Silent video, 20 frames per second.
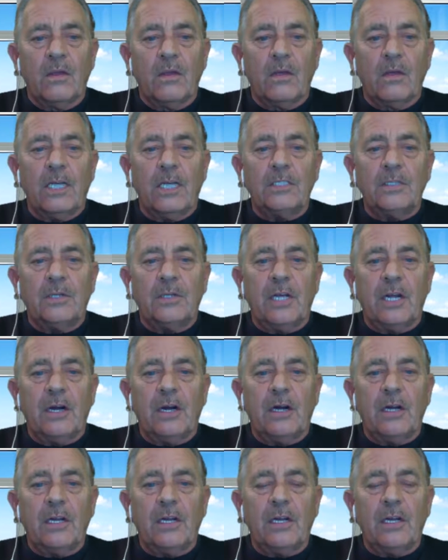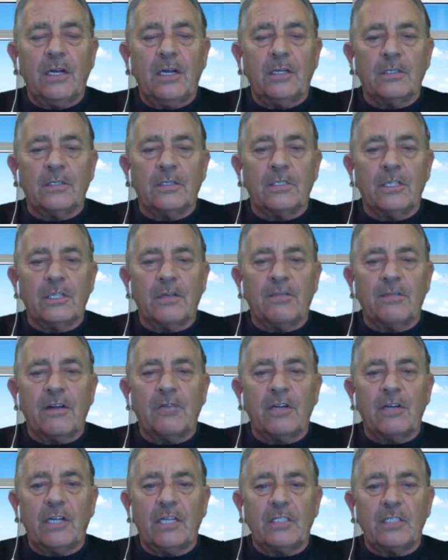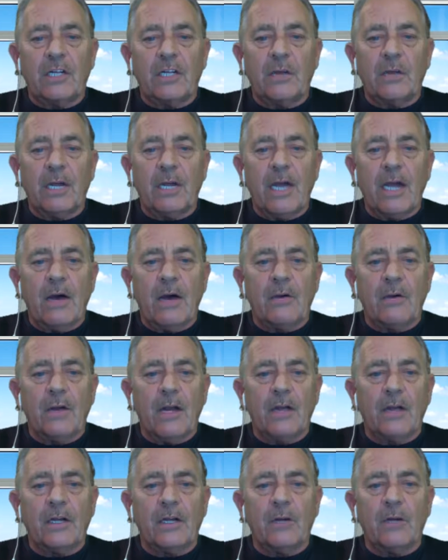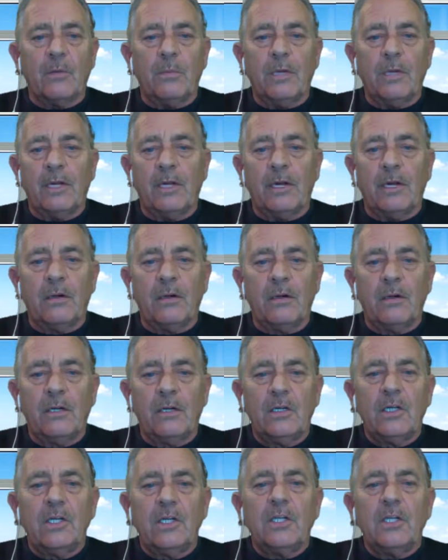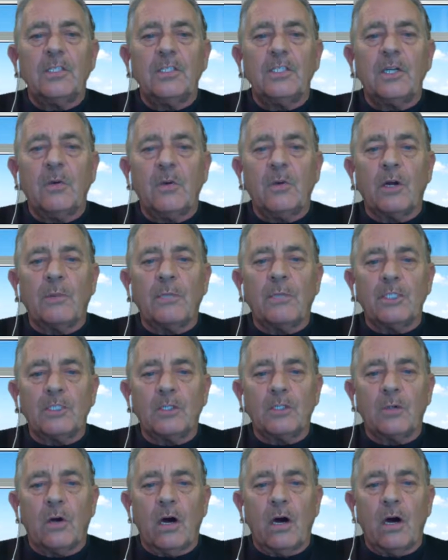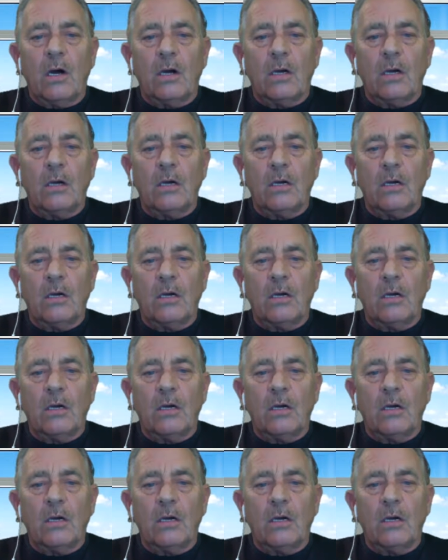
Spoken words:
As you get on in years. And if everything's coming out, nothing will be there. So you want to be strong,